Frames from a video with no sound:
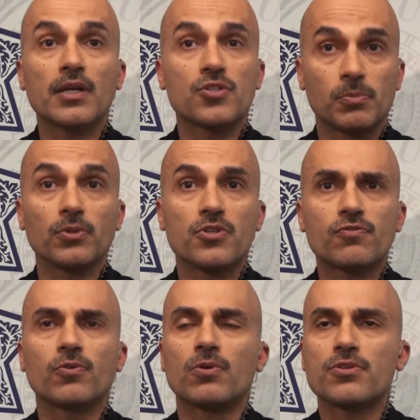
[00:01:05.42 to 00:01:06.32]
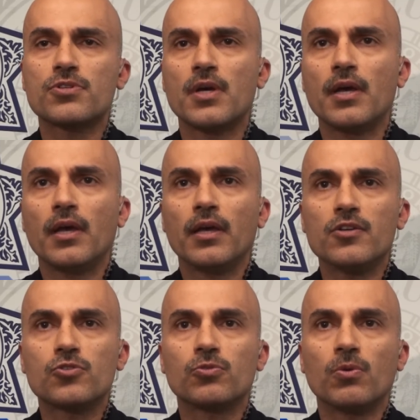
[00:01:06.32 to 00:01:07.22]
and as a police force
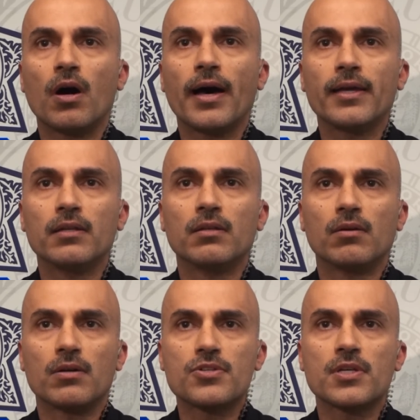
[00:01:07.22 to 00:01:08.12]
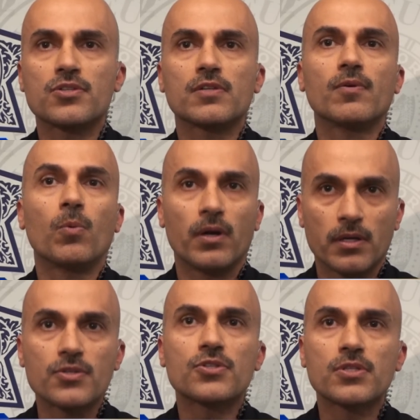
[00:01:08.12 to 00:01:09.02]
is to heighten our sense of
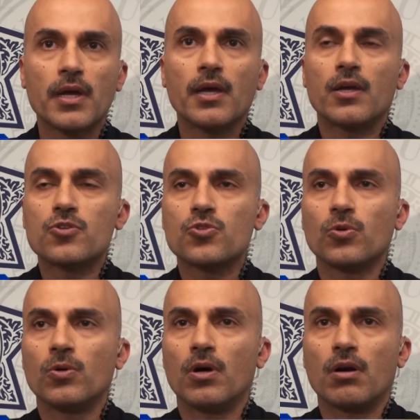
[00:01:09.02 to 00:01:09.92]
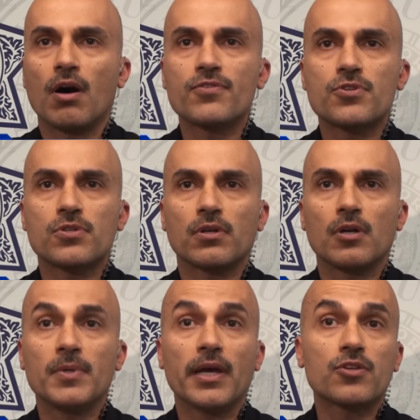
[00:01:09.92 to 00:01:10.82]
awareness. So our officers
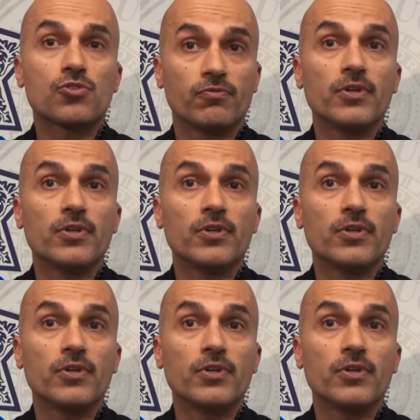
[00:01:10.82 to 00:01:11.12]
are going to be extra